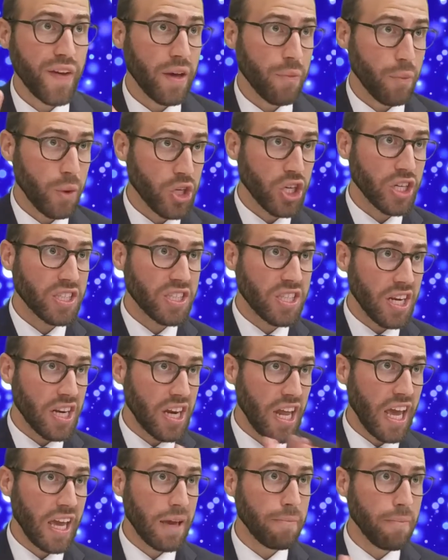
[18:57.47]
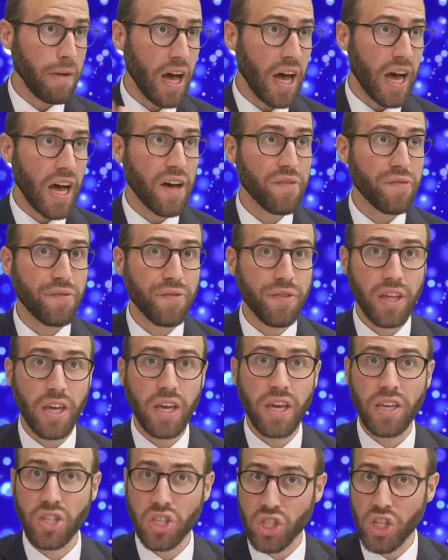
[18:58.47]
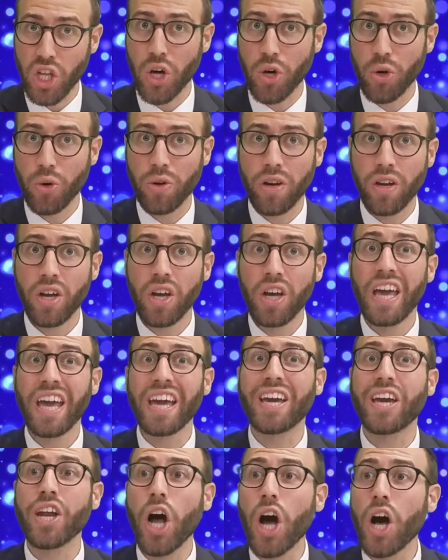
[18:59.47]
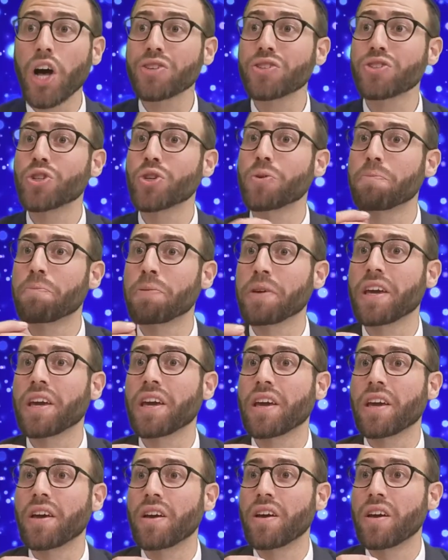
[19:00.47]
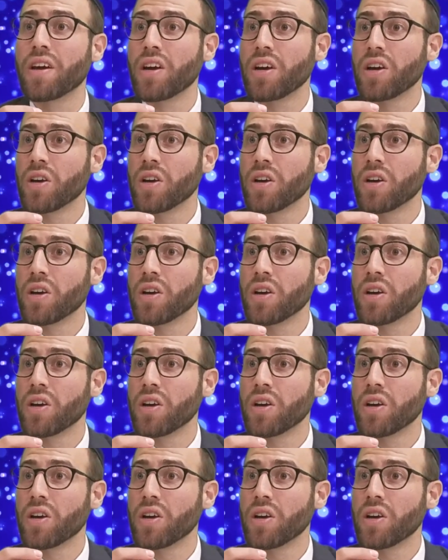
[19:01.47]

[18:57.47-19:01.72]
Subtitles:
which is the name of the stone, it could also be